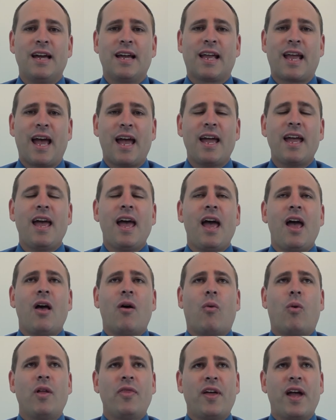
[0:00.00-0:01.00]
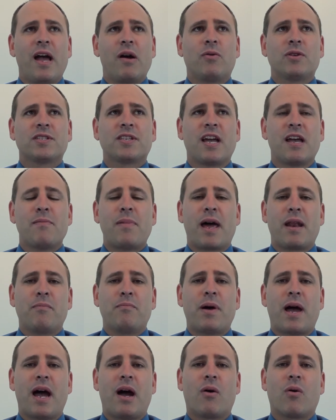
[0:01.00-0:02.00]
Okay, one thing I will say about
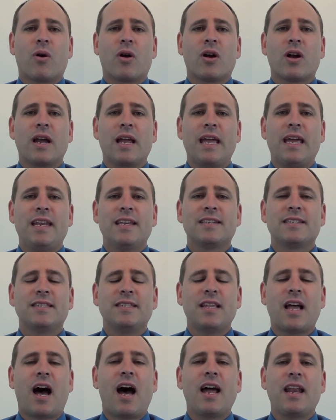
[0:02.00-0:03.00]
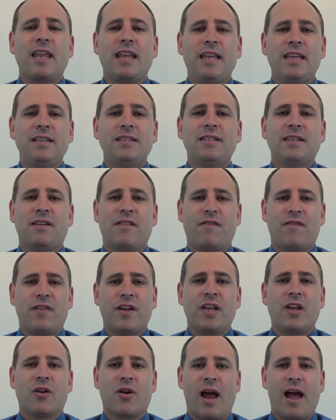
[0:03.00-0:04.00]
Empower, it is not easy to
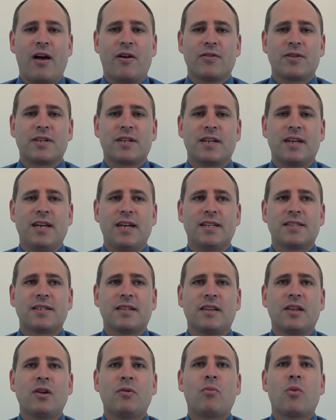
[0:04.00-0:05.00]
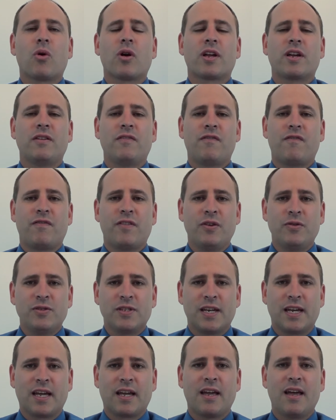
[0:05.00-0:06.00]
figure out. It's a little more
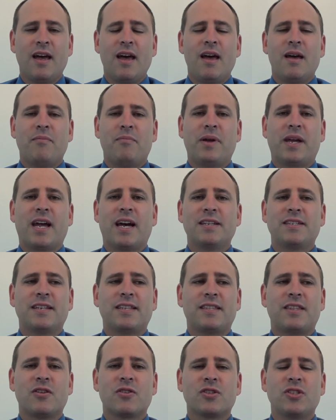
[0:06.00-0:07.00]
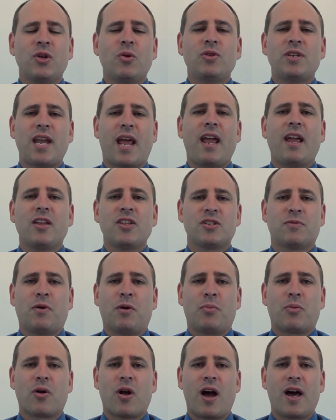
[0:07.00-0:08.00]
confusing because there's no
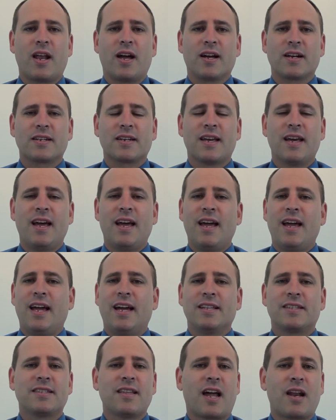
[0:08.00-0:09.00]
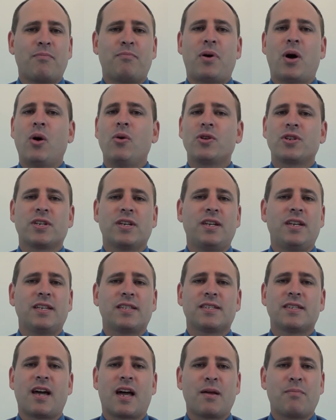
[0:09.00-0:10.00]
tangible product. It's not a potion,
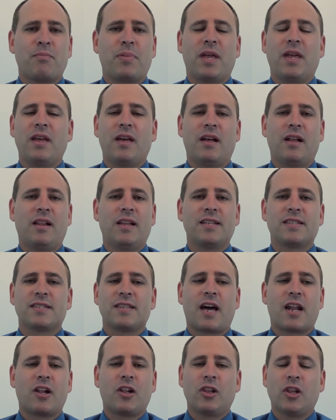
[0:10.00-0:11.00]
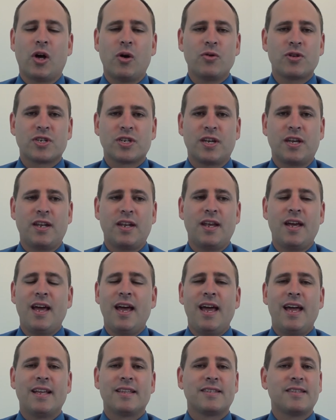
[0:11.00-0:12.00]
it's not a pill, it's not a lotion,
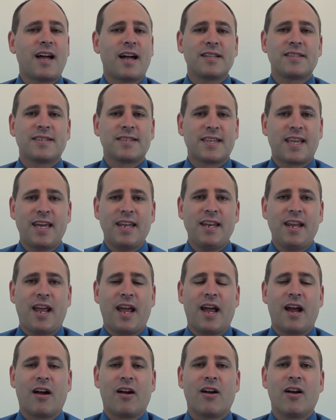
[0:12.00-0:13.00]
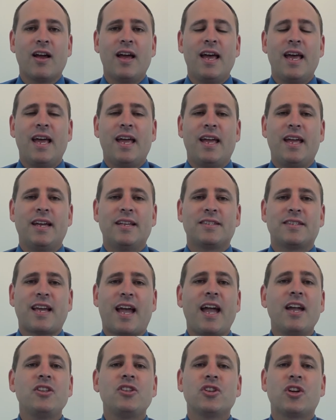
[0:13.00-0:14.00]
it's not skincare,
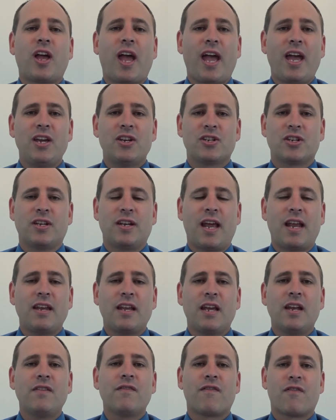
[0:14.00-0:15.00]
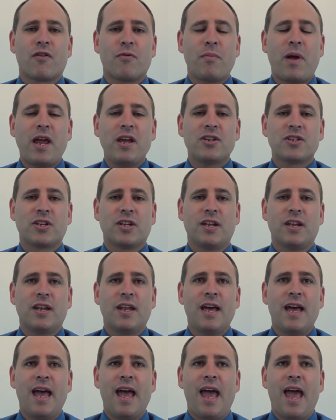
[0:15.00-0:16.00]
it's education and
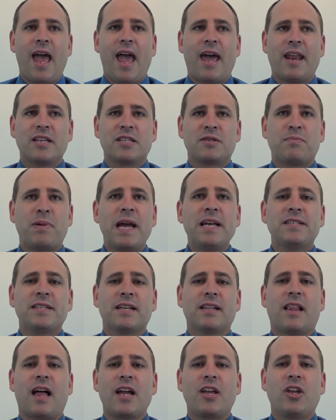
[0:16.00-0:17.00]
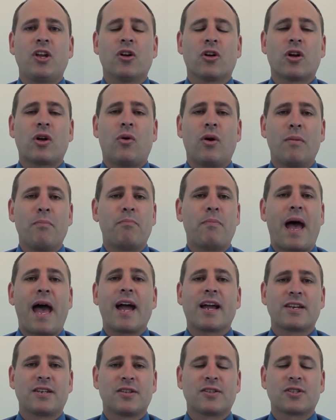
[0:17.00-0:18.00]
information. And it's basically like you're going
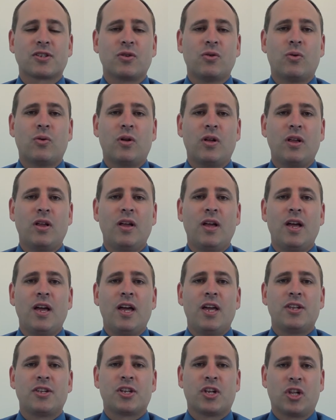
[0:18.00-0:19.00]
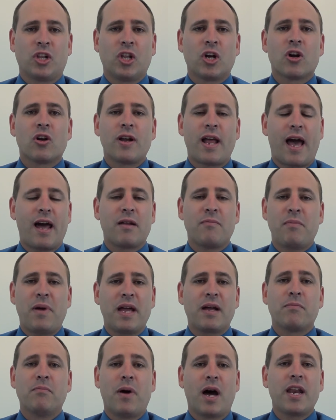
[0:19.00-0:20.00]
back to school to learn how to
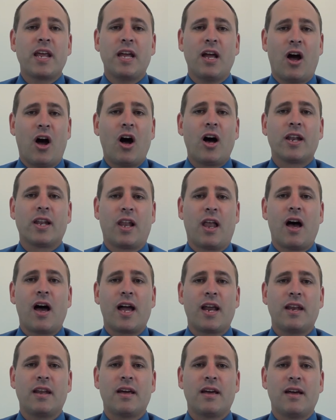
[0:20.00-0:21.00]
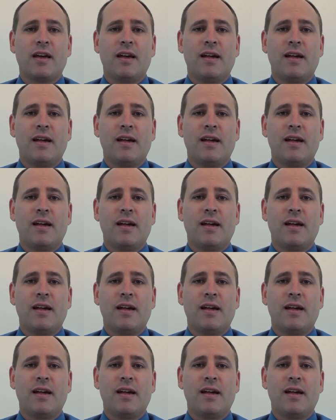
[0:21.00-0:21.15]
make money online.